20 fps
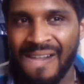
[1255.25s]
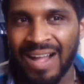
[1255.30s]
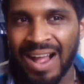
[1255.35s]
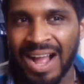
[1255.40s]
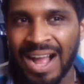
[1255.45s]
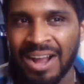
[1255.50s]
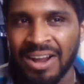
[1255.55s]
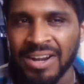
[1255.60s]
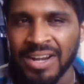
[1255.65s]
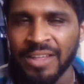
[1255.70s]

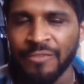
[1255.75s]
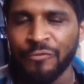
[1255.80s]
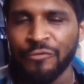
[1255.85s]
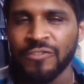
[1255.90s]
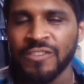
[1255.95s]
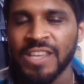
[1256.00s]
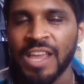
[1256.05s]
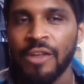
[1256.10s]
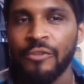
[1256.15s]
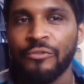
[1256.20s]
I'm going
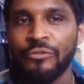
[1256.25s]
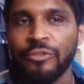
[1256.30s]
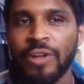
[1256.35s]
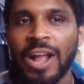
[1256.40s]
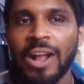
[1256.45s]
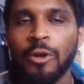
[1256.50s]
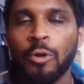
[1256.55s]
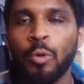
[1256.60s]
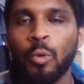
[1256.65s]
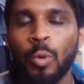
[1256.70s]
to say
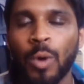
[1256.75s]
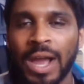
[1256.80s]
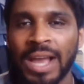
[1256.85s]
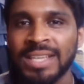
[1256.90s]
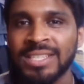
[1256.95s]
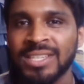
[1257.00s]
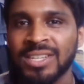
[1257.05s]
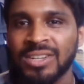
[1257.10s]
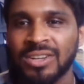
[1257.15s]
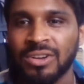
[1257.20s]
Frank
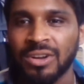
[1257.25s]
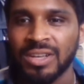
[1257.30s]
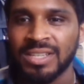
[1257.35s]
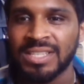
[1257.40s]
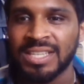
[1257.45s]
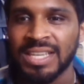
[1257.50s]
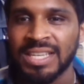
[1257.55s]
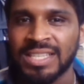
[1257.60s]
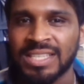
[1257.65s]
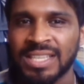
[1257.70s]
West
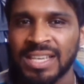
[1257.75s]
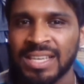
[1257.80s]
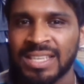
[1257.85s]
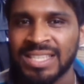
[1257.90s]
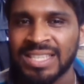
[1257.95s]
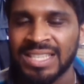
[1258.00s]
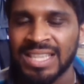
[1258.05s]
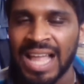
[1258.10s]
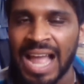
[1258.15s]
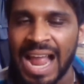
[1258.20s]
because he's
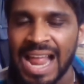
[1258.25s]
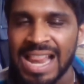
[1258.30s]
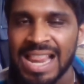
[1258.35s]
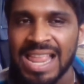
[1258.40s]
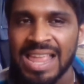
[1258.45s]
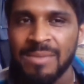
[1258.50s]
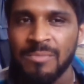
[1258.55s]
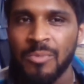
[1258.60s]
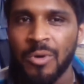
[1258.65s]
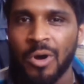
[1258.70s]

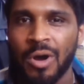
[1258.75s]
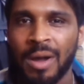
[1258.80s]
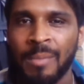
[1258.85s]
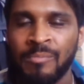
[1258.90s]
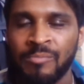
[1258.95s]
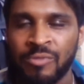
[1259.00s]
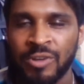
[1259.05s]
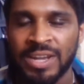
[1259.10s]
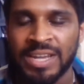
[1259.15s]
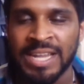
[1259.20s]
slightly more
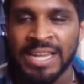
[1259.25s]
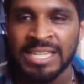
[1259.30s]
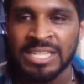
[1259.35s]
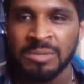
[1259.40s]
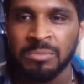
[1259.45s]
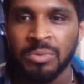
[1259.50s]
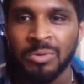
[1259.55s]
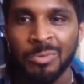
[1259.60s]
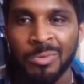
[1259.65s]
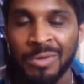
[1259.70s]

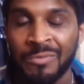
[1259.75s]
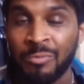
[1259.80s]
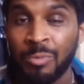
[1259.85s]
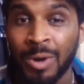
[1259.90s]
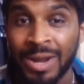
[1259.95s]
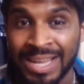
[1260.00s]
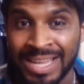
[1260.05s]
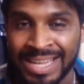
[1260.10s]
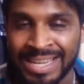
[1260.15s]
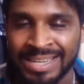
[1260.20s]
unpredictable with
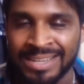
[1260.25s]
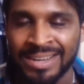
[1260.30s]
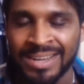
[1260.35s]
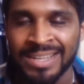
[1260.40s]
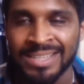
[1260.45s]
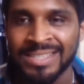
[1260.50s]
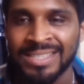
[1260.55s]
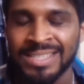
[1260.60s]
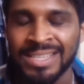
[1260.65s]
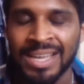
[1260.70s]
what he
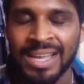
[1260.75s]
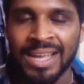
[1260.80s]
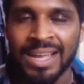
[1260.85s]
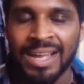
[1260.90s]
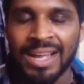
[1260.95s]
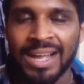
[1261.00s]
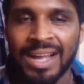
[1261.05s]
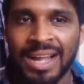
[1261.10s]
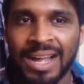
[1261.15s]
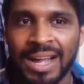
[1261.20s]
does.
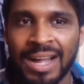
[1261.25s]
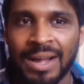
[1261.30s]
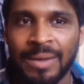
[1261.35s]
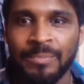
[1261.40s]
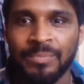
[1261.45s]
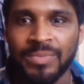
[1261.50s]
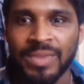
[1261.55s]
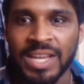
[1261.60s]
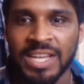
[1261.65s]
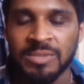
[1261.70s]

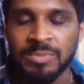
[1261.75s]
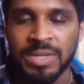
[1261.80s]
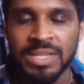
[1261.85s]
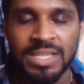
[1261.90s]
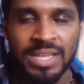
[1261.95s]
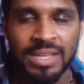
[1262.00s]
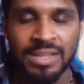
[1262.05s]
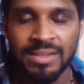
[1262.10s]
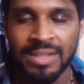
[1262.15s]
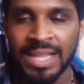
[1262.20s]

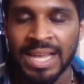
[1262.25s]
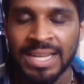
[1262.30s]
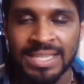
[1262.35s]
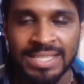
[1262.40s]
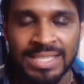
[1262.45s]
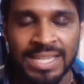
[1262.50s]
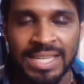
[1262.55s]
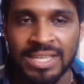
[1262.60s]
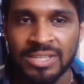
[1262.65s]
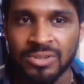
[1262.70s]
Especially, like I
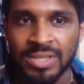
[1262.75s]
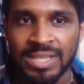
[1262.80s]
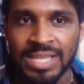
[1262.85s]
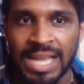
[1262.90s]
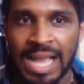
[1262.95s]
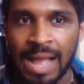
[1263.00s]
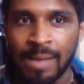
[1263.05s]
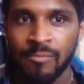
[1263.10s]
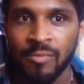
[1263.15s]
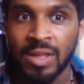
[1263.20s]
said, he's got the
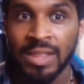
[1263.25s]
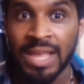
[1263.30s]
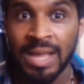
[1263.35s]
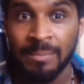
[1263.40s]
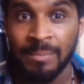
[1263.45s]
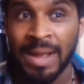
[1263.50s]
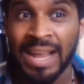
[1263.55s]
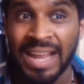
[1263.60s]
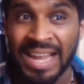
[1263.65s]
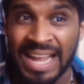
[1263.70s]
camera
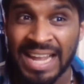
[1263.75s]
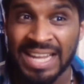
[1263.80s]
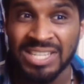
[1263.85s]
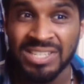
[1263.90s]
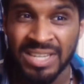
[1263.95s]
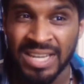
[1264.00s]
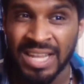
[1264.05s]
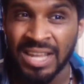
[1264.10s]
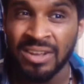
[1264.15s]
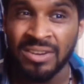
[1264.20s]
that might
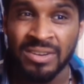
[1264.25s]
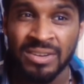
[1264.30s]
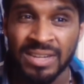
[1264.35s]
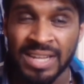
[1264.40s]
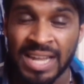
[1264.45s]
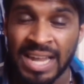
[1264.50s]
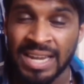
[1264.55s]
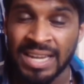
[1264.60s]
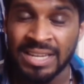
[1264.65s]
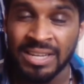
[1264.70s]
catch Leon
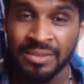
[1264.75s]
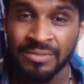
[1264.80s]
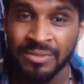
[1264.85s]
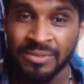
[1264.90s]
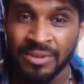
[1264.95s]
Kennedy off